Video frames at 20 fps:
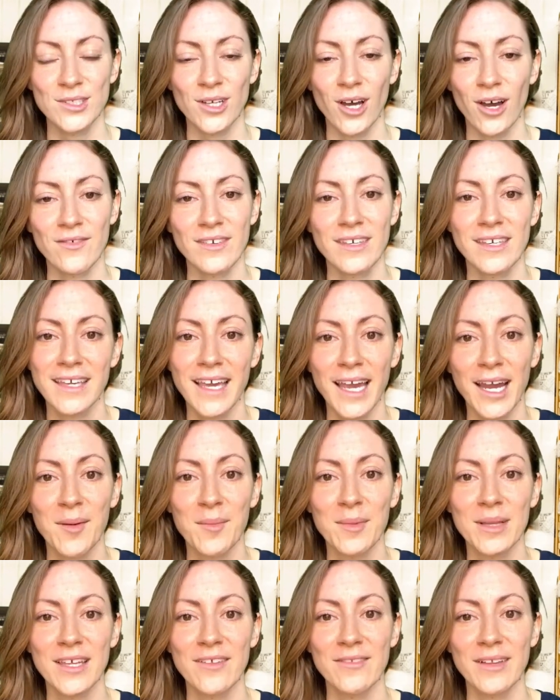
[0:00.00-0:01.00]
toffee,
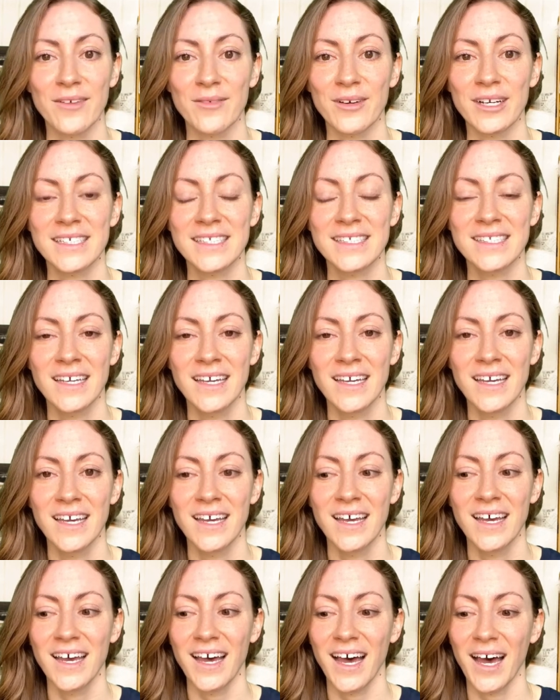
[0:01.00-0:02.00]
caramelly flavors.
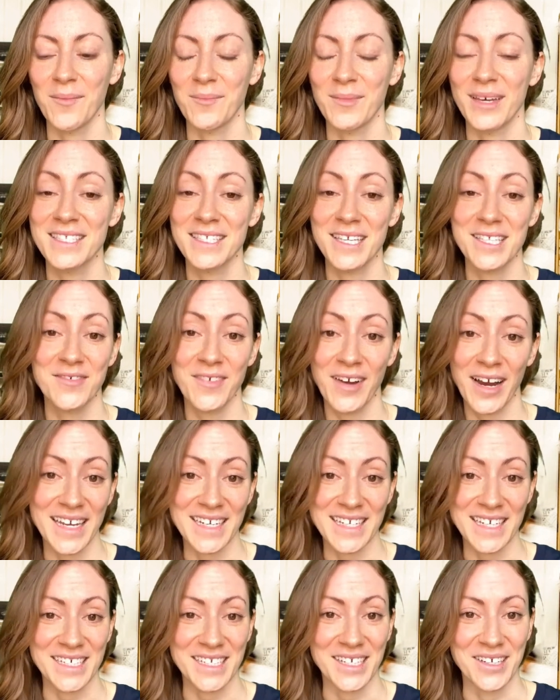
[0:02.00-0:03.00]
It's
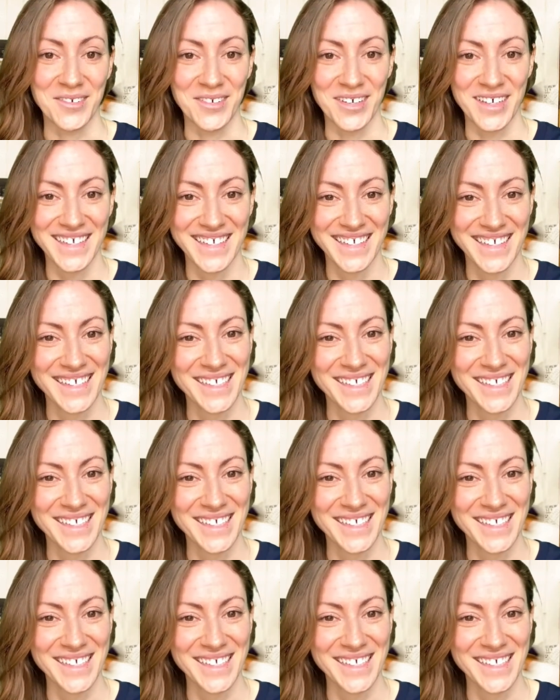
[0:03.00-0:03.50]
very addictive.